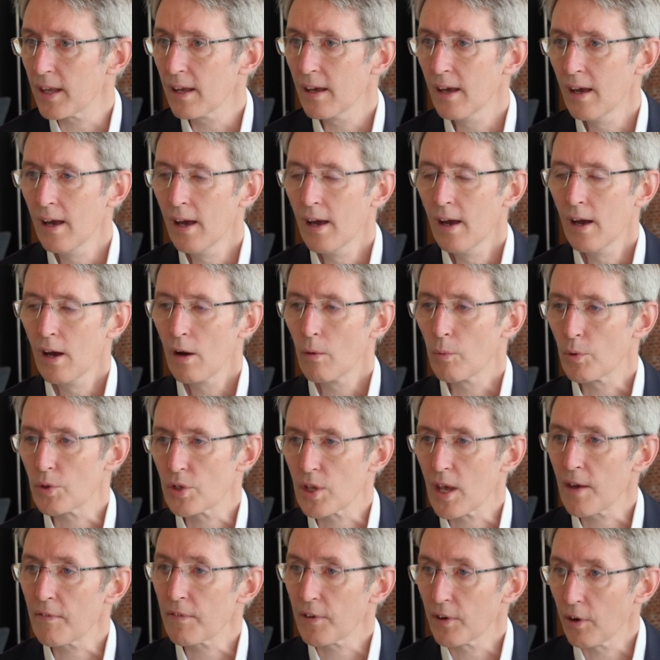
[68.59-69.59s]
Yep. Was
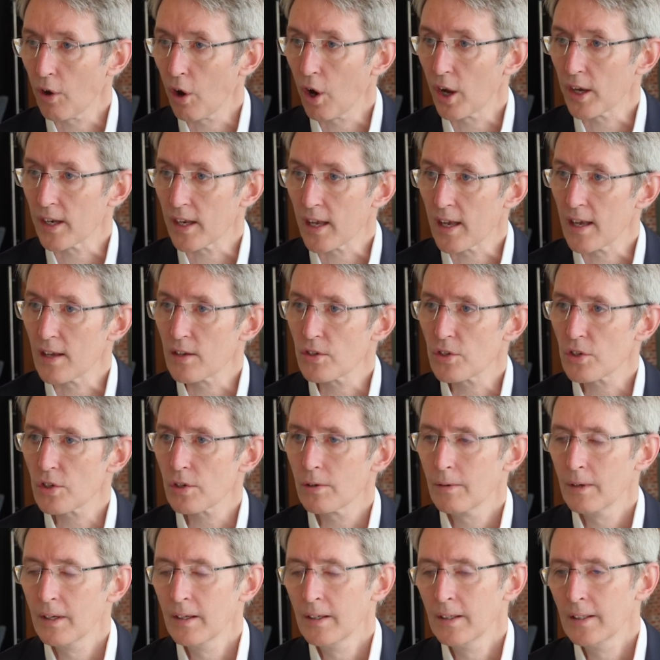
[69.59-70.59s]
there for nine years
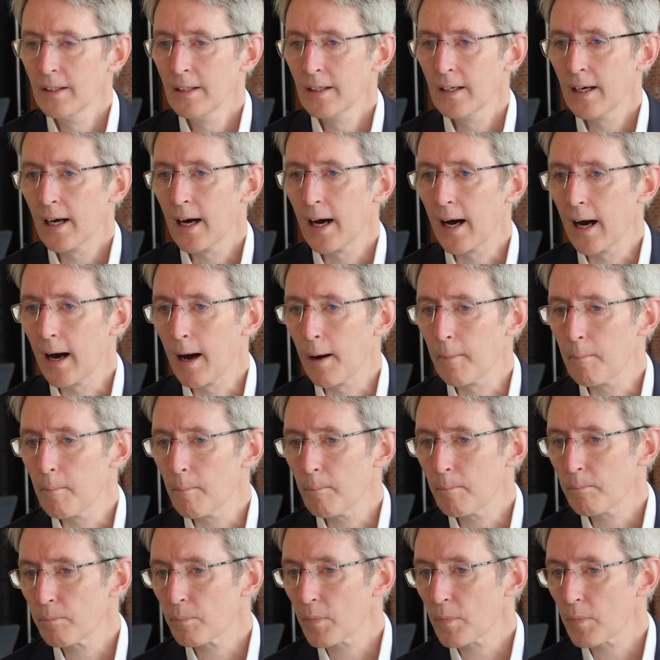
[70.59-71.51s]
um,